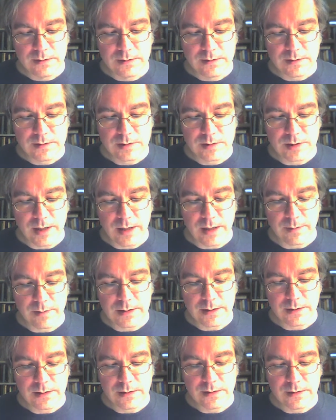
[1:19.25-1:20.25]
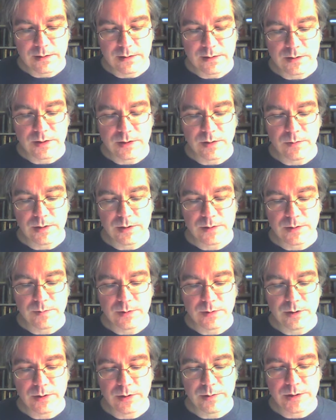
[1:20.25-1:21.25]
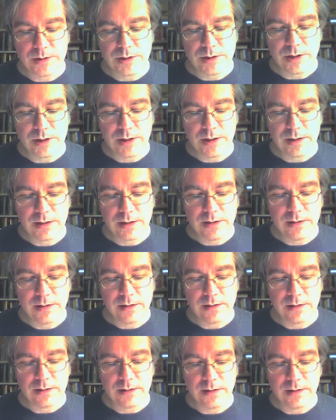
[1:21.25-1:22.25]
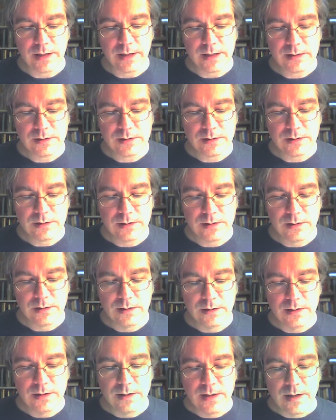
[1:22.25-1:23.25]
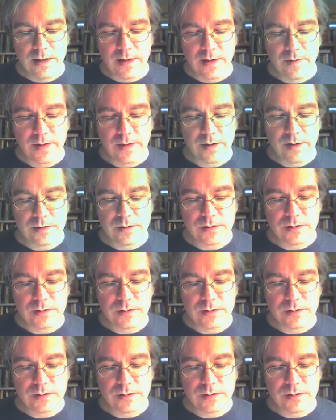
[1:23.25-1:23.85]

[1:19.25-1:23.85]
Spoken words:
"Sammy," she whispered to his cheek. "Yes?" There